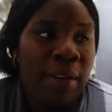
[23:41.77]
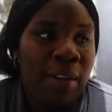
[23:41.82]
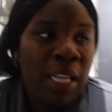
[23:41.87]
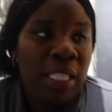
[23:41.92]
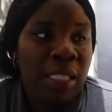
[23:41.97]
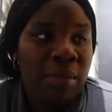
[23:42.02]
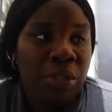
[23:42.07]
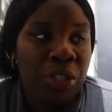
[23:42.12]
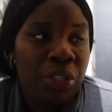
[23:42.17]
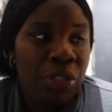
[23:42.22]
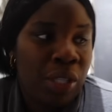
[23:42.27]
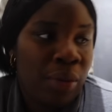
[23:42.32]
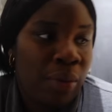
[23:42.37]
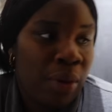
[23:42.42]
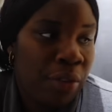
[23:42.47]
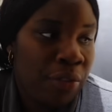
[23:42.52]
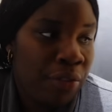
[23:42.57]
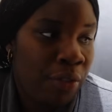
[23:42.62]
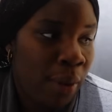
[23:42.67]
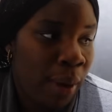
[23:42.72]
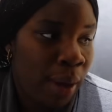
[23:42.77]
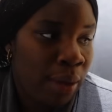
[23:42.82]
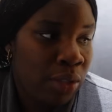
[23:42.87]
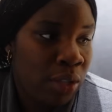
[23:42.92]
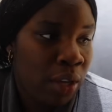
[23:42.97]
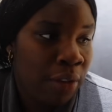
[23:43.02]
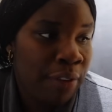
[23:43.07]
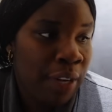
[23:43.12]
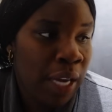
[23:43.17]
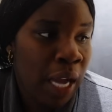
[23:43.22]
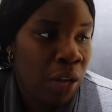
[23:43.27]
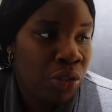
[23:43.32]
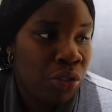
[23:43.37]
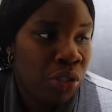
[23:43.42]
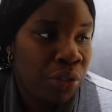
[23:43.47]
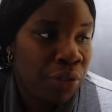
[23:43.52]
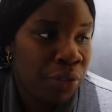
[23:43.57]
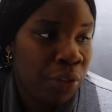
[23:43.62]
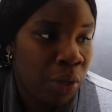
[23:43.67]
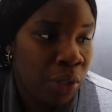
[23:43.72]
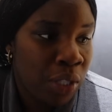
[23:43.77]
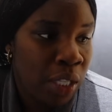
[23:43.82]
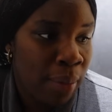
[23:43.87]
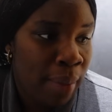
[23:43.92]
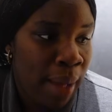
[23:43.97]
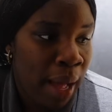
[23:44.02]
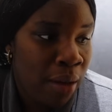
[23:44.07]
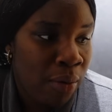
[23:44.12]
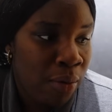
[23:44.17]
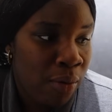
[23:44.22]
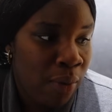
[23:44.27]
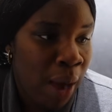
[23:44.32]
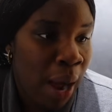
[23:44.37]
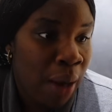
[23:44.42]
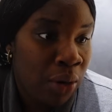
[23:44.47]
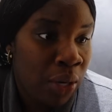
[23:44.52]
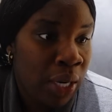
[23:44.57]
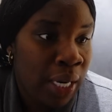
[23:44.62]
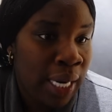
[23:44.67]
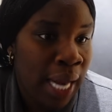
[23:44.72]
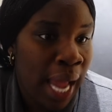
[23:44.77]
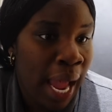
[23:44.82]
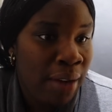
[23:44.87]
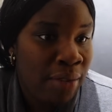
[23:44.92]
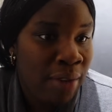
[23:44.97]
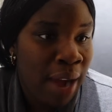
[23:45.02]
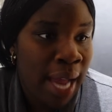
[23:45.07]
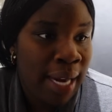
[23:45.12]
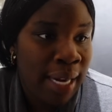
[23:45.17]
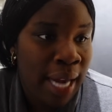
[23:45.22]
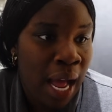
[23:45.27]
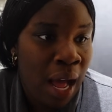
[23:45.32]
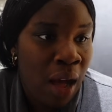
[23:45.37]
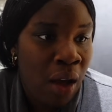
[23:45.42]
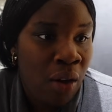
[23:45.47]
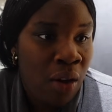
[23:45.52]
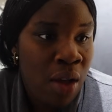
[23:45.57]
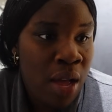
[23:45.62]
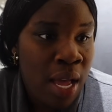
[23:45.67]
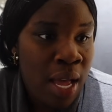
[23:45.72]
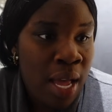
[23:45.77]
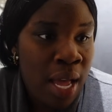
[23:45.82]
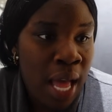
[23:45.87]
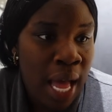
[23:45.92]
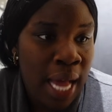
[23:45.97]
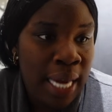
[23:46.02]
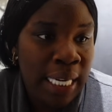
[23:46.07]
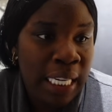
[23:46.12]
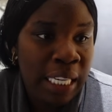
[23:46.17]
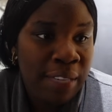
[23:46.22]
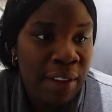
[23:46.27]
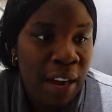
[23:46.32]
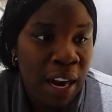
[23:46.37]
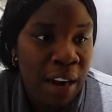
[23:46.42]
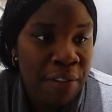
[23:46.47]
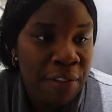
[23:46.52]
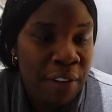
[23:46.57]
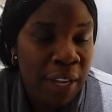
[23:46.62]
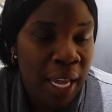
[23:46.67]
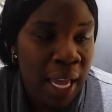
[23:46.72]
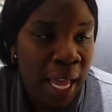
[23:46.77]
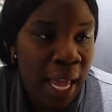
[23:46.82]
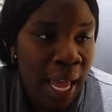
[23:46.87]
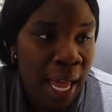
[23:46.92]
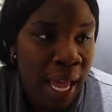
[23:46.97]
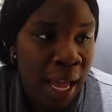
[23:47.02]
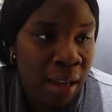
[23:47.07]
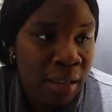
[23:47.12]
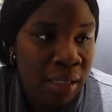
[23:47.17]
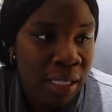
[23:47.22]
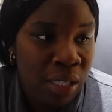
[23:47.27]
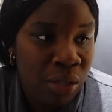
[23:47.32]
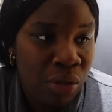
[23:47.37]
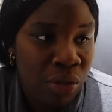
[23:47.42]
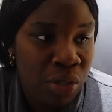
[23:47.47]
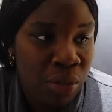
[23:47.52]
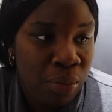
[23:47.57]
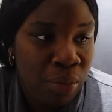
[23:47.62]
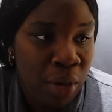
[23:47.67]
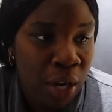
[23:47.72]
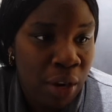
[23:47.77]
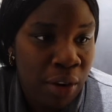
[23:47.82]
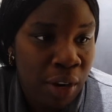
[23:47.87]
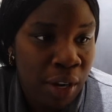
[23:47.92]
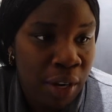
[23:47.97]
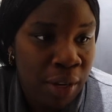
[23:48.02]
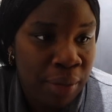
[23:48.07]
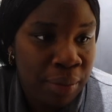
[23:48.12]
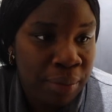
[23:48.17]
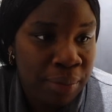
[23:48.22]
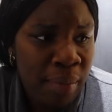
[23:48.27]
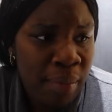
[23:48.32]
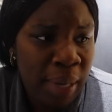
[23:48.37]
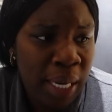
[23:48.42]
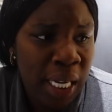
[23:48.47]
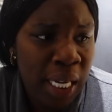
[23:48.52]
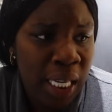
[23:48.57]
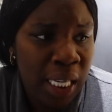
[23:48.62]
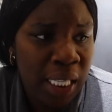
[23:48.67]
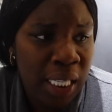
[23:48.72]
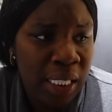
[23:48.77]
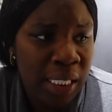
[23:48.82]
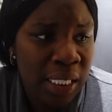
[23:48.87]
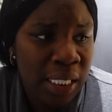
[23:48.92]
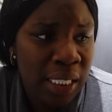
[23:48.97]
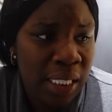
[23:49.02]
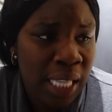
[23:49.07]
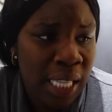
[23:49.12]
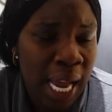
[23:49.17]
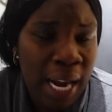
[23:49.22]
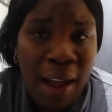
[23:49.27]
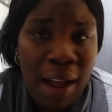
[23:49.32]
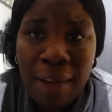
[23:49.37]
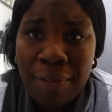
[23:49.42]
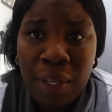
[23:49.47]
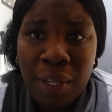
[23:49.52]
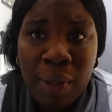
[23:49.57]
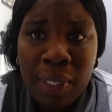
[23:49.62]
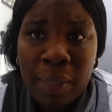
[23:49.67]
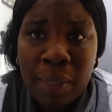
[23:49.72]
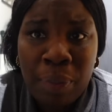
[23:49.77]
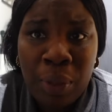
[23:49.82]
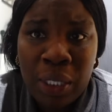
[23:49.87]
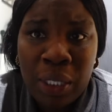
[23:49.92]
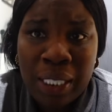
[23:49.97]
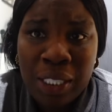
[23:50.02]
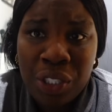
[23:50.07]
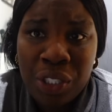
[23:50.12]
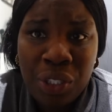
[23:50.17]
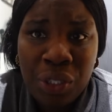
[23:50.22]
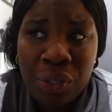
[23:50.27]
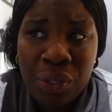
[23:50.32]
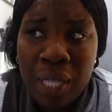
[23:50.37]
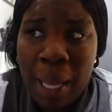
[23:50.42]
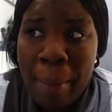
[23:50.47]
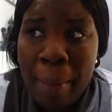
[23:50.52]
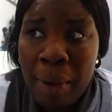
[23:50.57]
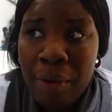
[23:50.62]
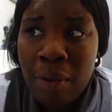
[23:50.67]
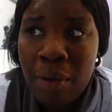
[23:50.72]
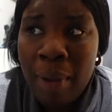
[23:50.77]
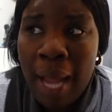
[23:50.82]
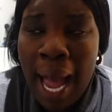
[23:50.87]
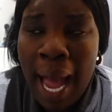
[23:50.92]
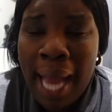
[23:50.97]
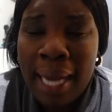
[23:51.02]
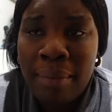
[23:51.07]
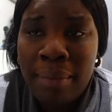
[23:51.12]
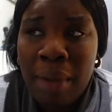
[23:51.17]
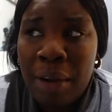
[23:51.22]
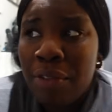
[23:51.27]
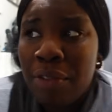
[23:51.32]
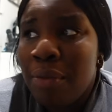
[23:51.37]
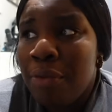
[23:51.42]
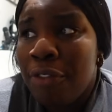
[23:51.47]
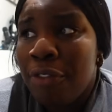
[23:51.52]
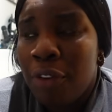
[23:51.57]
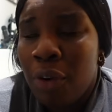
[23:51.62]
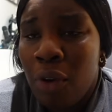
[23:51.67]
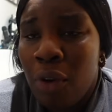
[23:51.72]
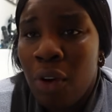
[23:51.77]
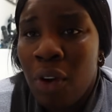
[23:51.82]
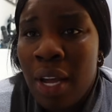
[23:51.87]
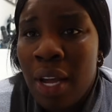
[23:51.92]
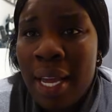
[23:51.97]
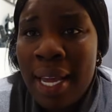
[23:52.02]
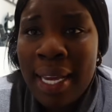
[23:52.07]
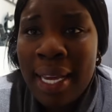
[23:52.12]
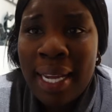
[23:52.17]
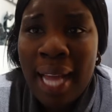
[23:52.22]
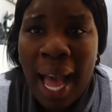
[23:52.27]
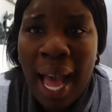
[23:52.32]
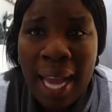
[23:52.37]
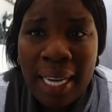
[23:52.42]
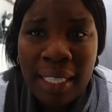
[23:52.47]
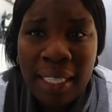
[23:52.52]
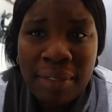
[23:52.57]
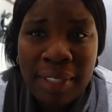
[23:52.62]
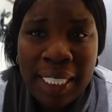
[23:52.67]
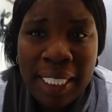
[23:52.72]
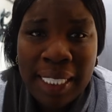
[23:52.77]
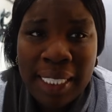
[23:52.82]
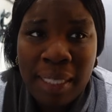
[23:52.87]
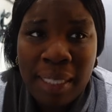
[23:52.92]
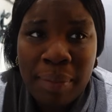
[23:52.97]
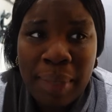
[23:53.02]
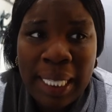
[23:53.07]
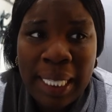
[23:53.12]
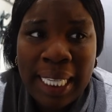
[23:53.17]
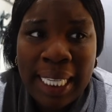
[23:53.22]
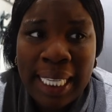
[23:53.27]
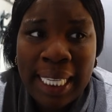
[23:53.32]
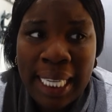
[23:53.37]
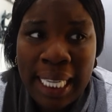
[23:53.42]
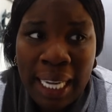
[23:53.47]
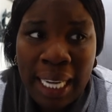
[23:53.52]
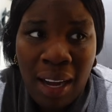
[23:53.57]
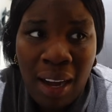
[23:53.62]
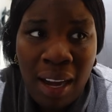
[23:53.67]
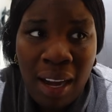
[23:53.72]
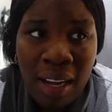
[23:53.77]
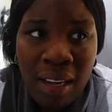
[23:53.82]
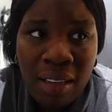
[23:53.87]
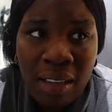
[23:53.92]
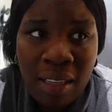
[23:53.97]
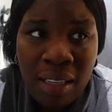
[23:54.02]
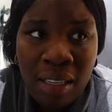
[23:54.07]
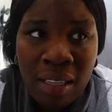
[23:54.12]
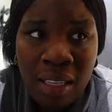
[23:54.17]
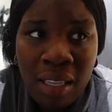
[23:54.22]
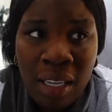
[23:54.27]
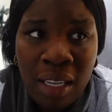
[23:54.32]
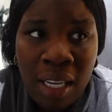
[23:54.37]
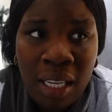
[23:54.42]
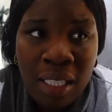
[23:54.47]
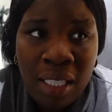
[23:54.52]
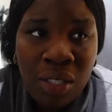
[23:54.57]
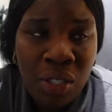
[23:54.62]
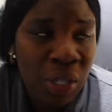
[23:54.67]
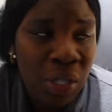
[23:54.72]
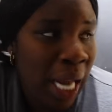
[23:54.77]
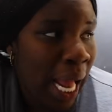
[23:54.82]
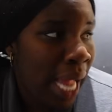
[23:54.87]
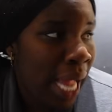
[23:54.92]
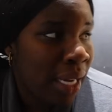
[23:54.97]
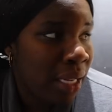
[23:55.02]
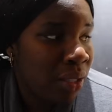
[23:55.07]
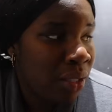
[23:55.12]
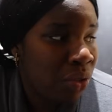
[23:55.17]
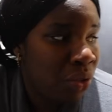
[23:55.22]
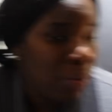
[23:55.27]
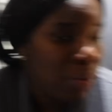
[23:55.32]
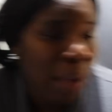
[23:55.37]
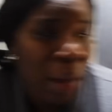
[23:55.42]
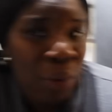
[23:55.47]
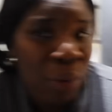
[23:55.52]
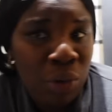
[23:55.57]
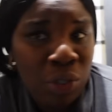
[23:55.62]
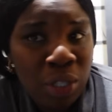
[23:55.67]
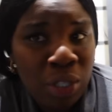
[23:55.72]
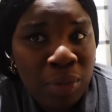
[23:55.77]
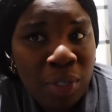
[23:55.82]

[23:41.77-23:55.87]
are some shoes I want to throw out, so I think I'll just throw some out while looking at it right now and leave everything here until tomorrow. Because I don't have nowhere to put these shoes, and my room floor kind of needs to be clear to like do my wardrobe